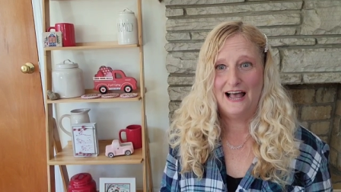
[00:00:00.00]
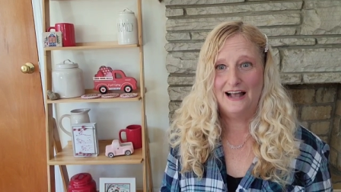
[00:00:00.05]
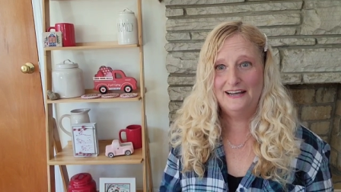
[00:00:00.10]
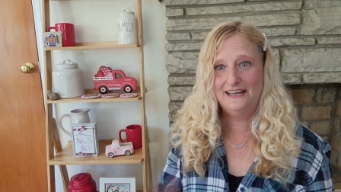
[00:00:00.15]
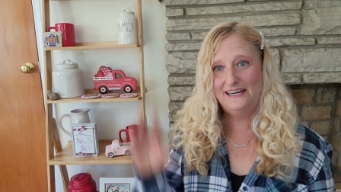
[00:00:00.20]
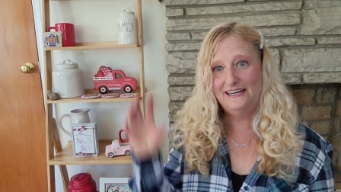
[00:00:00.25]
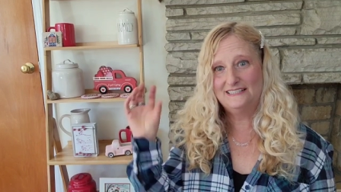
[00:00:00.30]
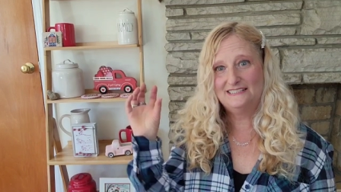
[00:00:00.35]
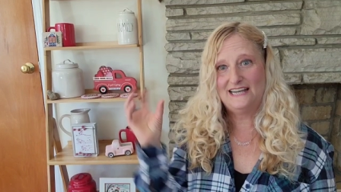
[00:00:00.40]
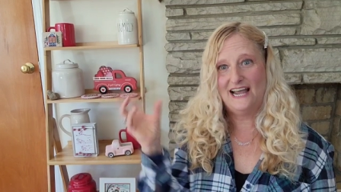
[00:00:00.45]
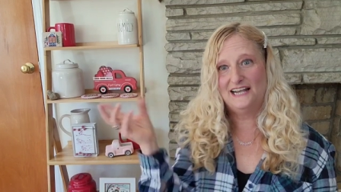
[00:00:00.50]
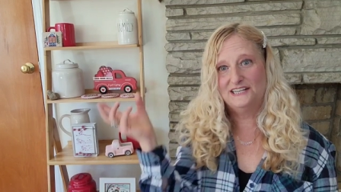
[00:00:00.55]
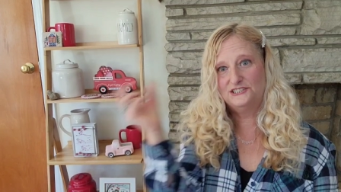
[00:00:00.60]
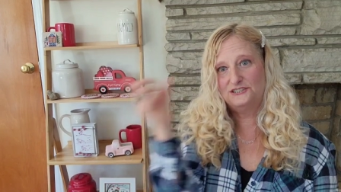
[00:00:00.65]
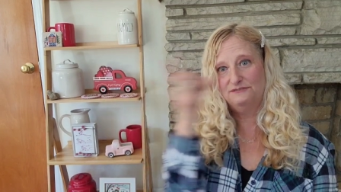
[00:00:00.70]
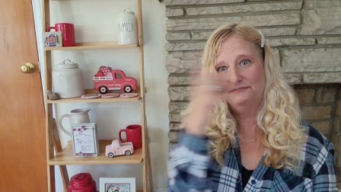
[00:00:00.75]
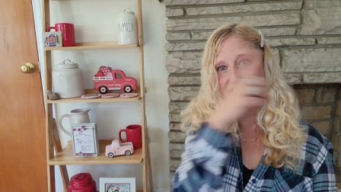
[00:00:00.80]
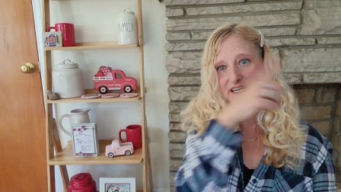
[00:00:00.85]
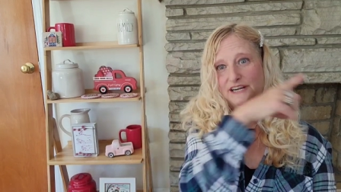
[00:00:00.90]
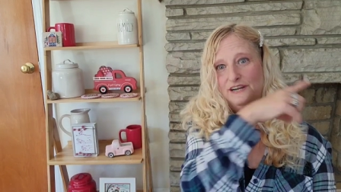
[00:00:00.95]
I'm going to attach
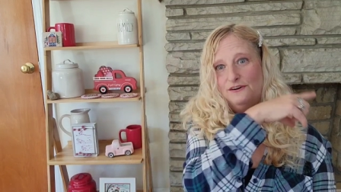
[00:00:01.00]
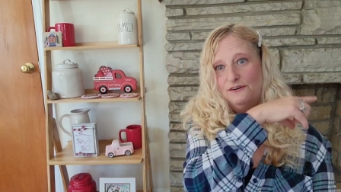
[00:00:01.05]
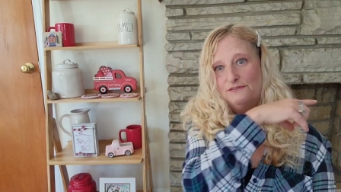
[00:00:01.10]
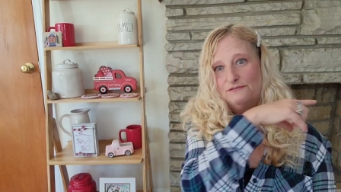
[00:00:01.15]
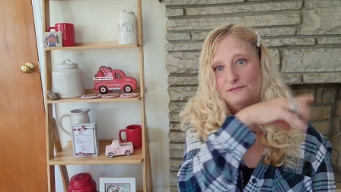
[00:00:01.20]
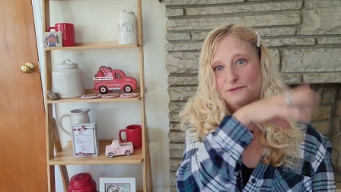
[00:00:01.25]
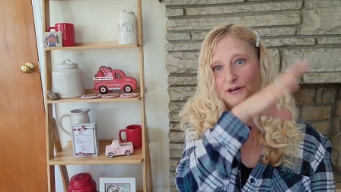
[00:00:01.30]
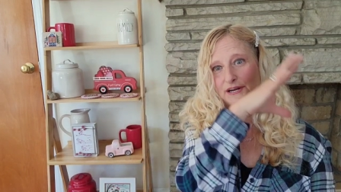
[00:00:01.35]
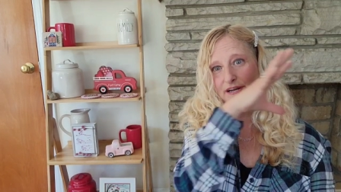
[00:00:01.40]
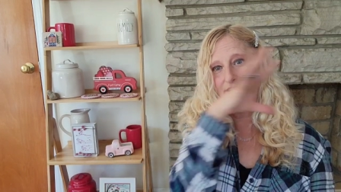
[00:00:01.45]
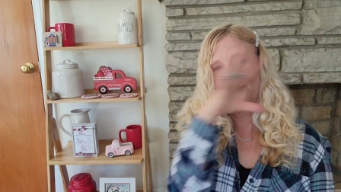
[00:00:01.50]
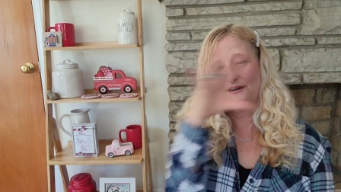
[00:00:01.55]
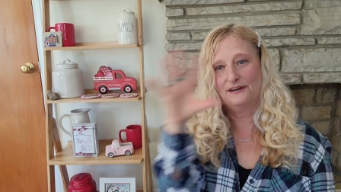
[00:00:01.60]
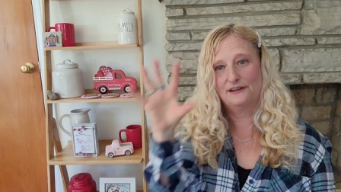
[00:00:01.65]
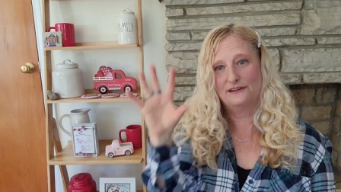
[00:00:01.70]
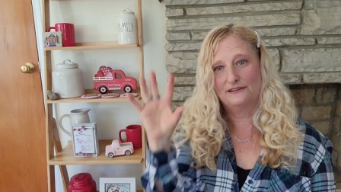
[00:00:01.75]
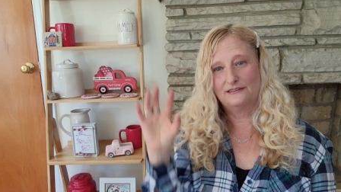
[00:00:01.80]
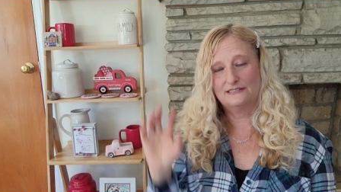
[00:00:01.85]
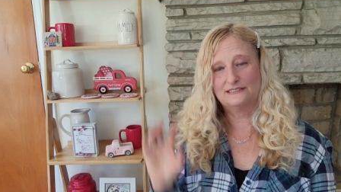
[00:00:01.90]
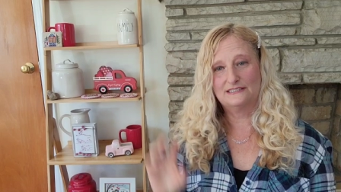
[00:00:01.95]
a video of what
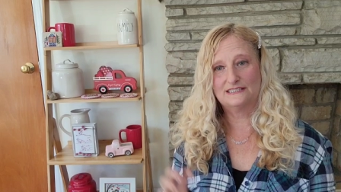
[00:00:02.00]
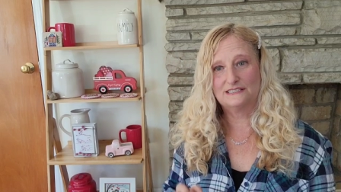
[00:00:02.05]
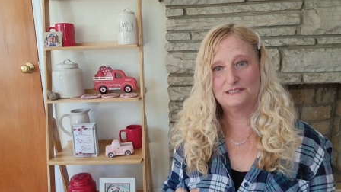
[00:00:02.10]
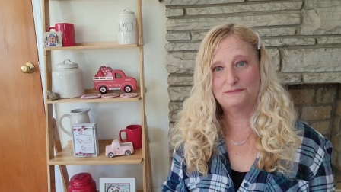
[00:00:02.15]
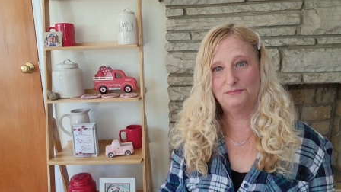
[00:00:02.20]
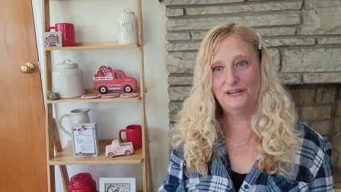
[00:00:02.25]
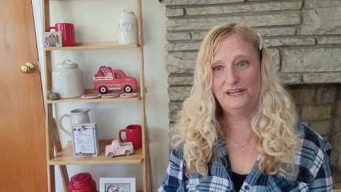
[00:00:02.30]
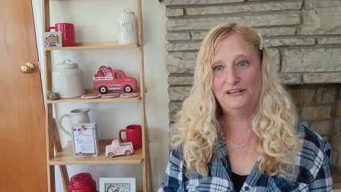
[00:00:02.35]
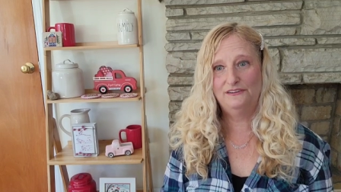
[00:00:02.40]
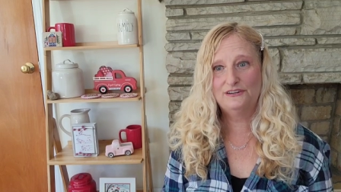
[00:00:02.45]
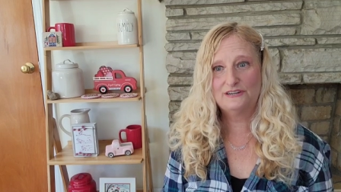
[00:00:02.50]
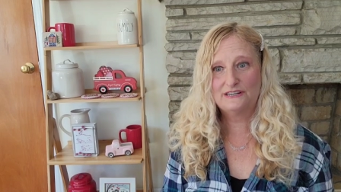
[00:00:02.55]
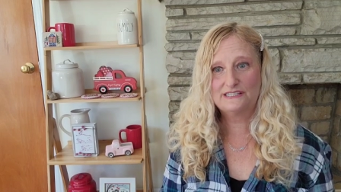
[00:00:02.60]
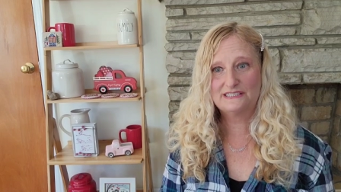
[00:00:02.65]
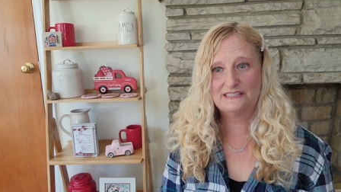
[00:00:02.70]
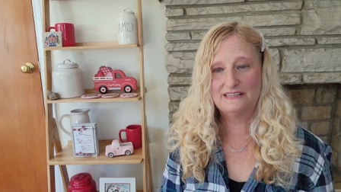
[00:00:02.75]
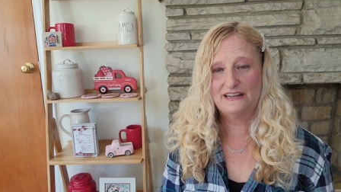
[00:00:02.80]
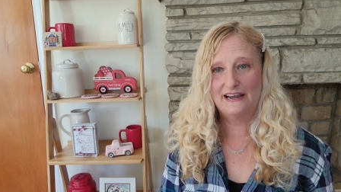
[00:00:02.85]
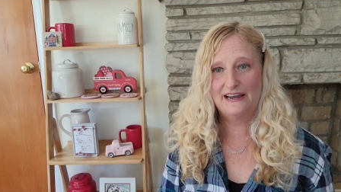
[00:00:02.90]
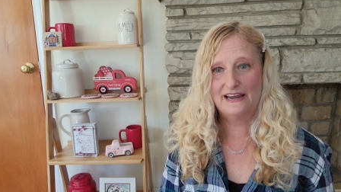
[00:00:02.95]
the display
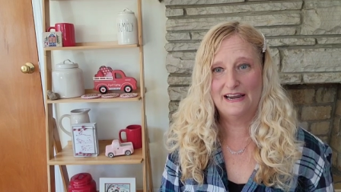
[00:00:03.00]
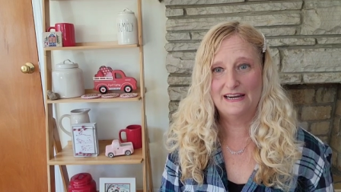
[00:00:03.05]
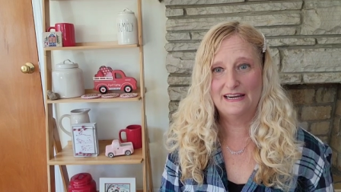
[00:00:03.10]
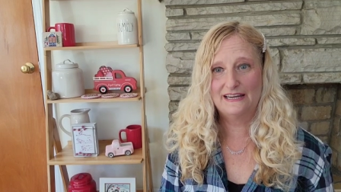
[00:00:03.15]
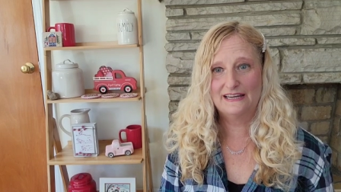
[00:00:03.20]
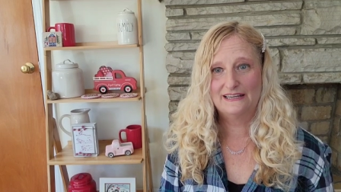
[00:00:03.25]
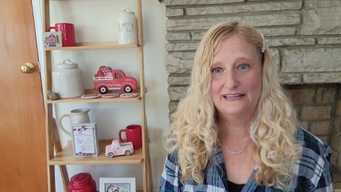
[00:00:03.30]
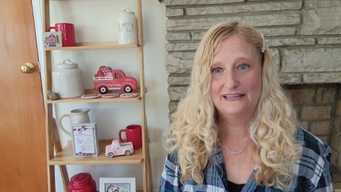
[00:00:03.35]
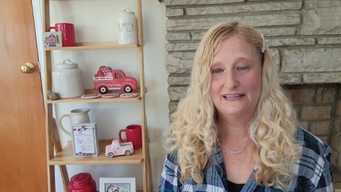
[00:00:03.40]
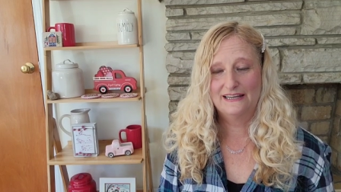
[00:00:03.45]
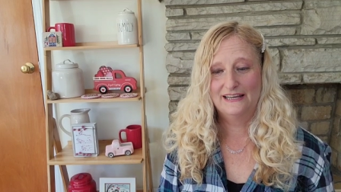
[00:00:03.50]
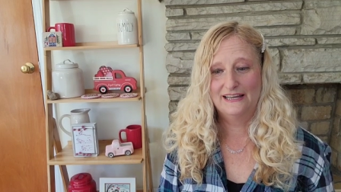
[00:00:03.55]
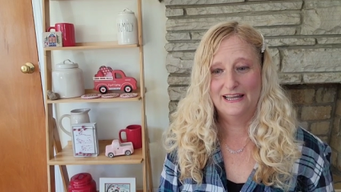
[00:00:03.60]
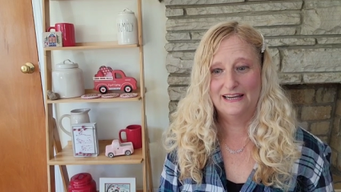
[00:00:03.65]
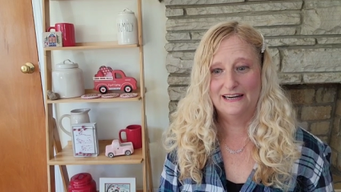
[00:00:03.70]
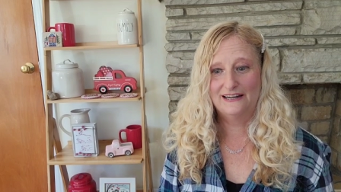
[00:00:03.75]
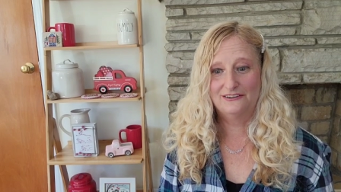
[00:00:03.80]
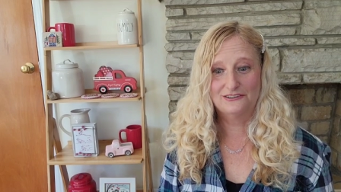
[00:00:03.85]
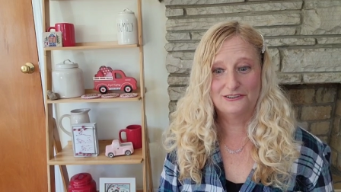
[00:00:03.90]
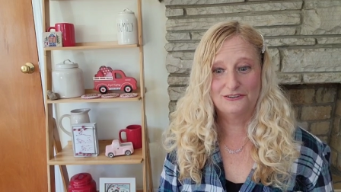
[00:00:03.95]
looks like,
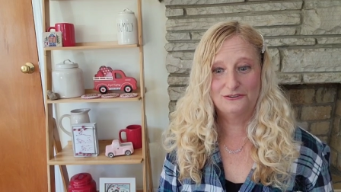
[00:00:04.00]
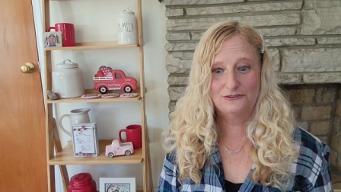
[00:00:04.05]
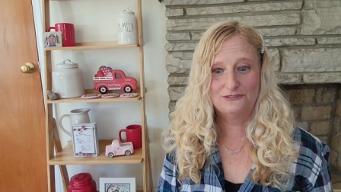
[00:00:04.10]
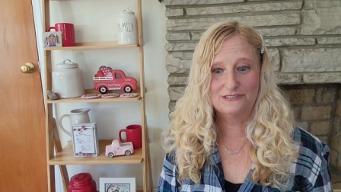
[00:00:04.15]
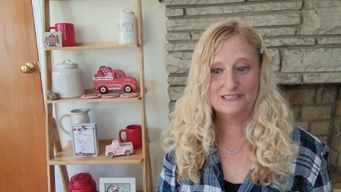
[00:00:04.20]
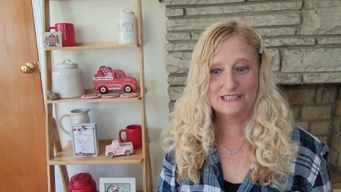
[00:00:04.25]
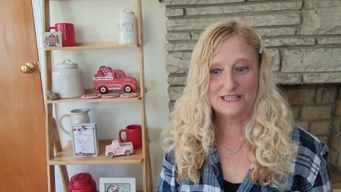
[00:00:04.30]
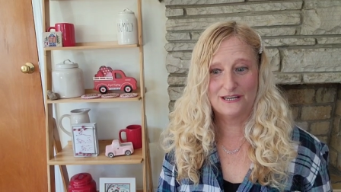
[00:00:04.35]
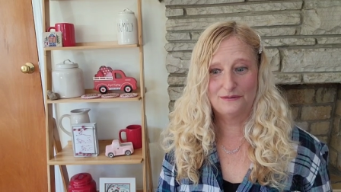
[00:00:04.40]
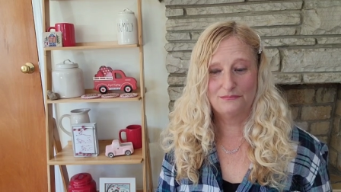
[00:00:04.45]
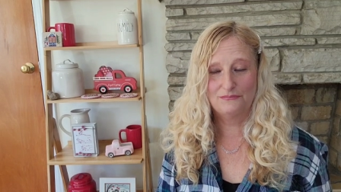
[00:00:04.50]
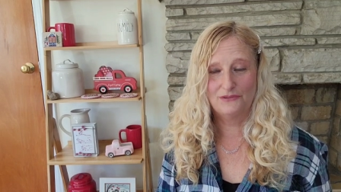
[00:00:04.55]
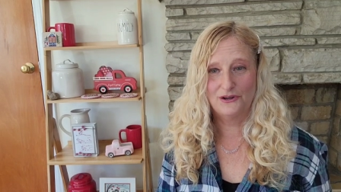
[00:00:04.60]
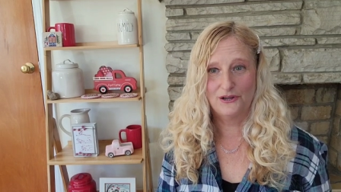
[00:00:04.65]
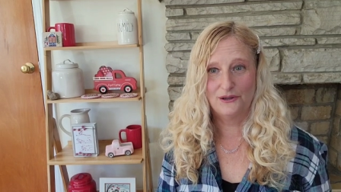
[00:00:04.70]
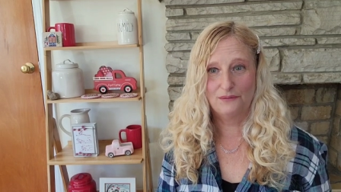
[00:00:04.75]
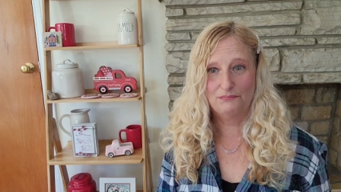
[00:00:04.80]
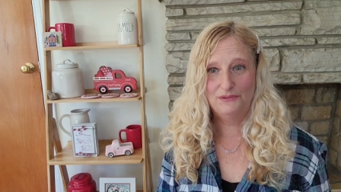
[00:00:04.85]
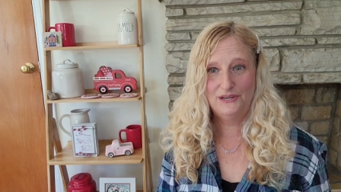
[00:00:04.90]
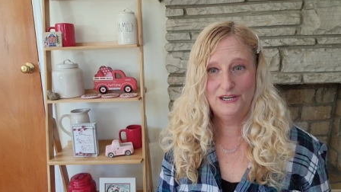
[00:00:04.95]
and I'll include some
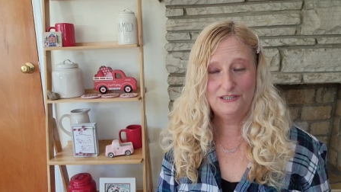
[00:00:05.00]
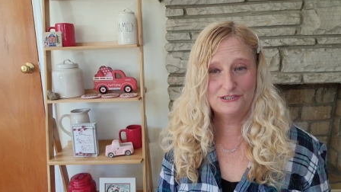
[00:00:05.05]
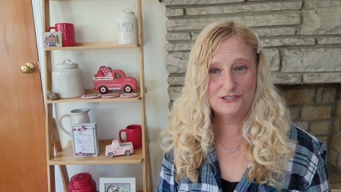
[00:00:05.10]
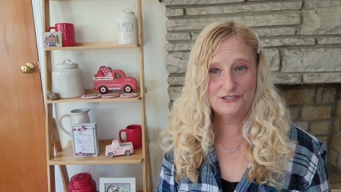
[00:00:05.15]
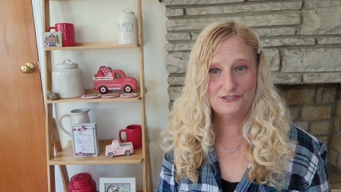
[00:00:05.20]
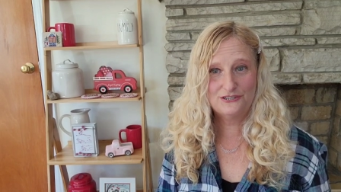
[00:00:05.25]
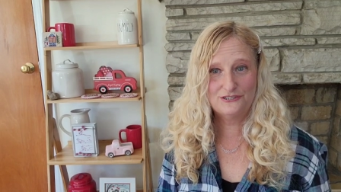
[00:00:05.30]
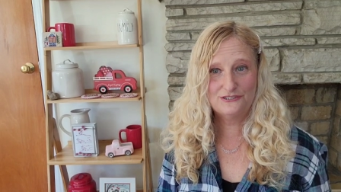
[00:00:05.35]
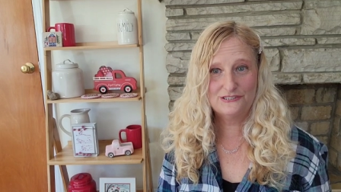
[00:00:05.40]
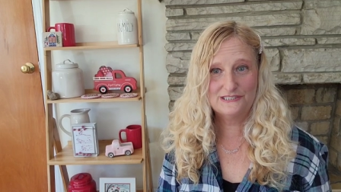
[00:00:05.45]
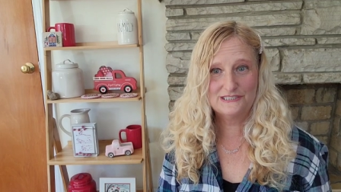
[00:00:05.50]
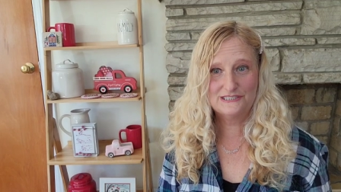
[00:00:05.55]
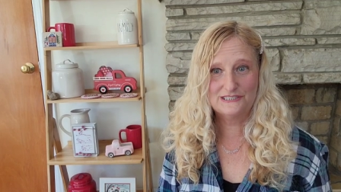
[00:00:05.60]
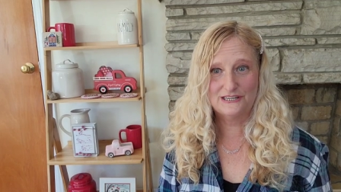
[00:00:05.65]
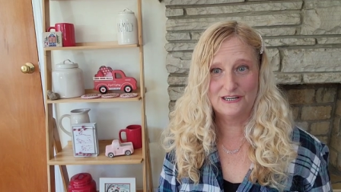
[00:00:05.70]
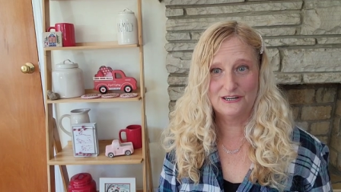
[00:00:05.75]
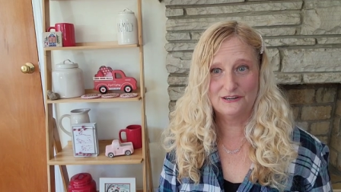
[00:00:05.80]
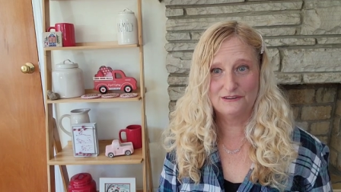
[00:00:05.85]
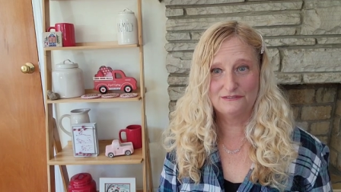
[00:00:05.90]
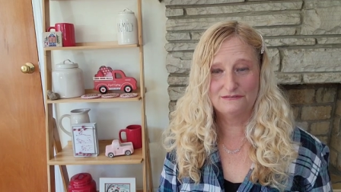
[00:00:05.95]
pictures,
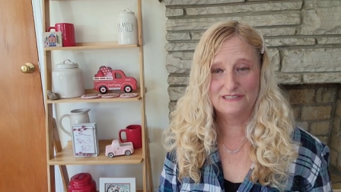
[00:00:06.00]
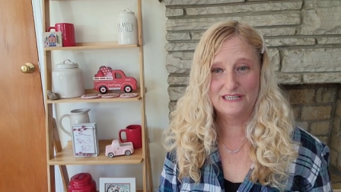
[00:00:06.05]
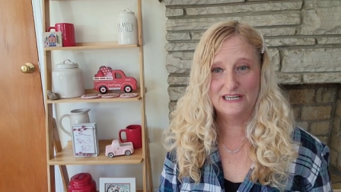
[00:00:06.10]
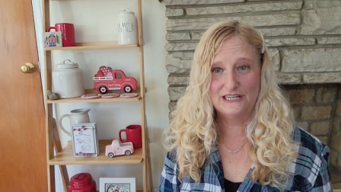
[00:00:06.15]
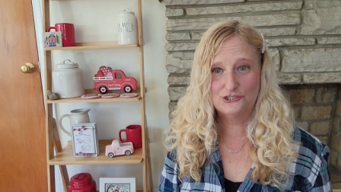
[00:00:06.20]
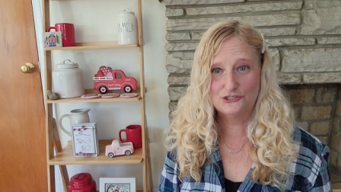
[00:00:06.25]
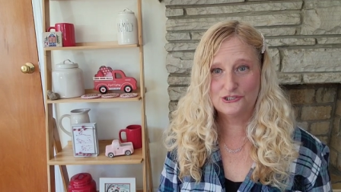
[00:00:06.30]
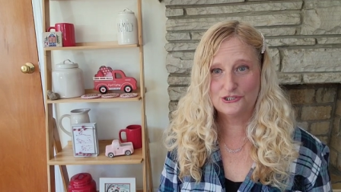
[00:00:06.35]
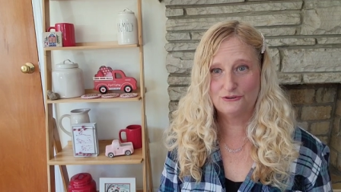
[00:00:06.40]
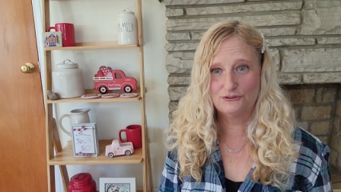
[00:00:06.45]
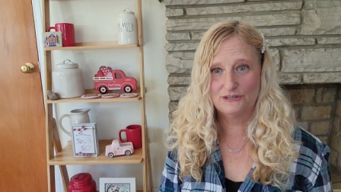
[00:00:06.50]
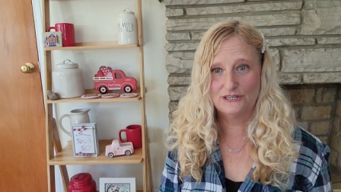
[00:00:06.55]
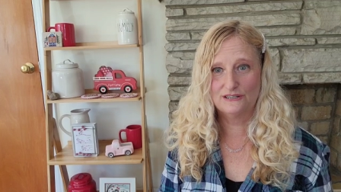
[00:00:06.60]
you know, of nature.